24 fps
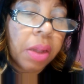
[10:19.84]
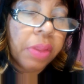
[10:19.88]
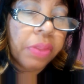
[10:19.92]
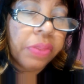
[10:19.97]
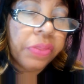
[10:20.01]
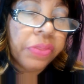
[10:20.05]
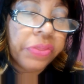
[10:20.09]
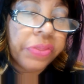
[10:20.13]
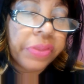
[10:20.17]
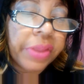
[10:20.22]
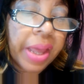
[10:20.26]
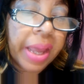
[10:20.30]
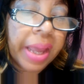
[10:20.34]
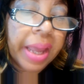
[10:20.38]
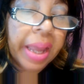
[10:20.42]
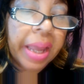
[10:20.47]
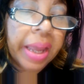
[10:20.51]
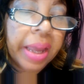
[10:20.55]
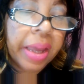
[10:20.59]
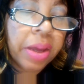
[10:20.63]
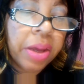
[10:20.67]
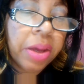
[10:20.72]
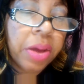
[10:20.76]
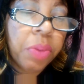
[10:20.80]

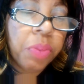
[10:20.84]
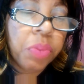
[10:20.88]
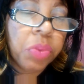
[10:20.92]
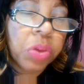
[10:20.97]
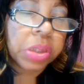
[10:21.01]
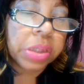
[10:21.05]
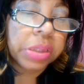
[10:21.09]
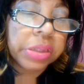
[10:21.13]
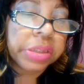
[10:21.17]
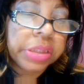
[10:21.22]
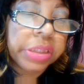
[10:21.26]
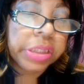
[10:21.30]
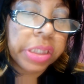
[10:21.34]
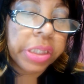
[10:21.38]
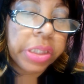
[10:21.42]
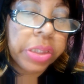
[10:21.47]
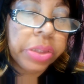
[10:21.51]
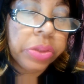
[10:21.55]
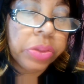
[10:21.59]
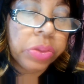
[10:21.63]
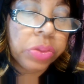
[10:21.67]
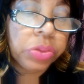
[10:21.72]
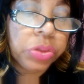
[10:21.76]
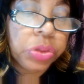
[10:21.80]
they will
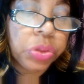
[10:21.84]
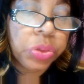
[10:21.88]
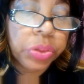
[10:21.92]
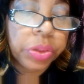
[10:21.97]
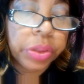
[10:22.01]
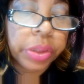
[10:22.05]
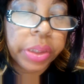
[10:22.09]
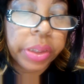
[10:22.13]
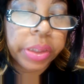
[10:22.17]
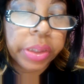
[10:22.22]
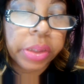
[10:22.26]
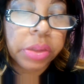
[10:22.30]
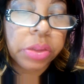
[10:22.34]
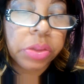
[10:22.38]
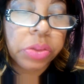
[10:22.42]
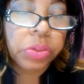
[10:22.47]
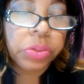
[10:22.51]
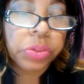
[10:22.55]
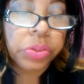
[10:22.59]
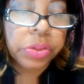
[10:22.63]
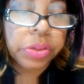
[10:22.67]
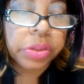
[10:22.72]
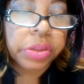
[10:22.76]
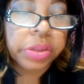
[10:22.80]
continue to get you
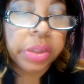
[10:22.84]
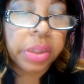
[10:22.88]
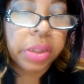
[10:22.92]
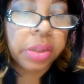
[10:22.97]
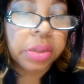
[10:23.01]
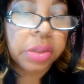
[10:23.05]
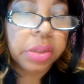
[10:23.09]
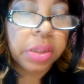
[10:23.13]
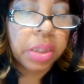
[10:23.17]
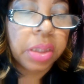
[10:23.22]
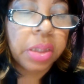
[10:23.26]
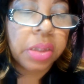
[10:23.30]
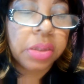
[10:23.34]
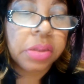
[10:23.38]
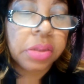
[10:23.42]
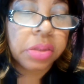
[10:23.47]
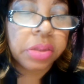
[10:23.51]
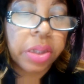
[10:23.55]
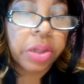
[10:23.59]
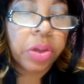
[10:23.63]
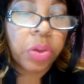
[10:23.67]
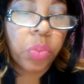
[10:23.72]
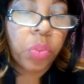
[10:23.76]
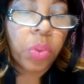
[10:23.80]
to see things
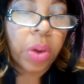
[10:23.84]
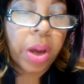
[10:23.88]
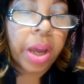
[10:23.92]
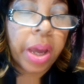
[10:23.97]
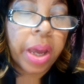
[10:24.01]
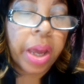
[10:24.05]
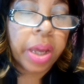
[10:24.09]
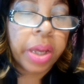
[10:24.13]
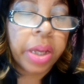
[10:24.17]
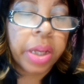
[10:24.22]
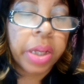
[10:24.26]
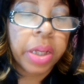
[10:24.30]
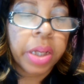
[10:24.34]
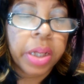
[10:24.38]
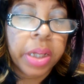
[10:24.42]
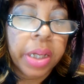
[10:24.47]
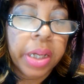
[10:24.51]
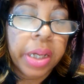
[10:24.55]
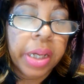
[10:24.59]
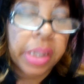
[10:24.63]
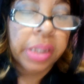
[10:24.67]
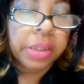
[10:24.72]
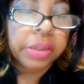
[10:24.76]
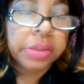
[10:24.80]
their way
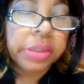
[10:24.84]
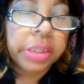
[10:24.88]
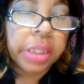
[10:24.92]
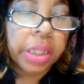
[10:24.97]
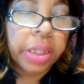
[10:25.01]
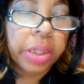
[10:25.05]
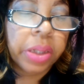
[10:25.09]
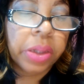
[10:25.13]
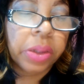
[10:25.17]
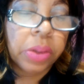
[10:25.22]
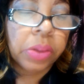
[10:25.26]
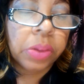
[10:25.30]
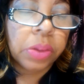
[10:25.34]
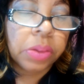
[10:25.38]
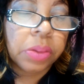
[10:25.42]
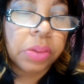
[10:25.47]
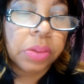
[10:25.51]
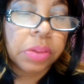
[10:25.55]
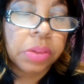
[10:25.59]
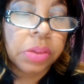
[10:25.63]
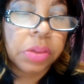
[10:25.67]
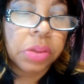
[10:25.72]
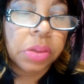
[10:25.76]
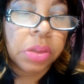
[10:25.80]

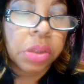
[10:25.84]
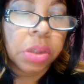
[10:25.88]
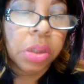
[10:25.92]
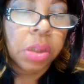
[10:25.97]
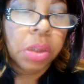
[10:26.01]
until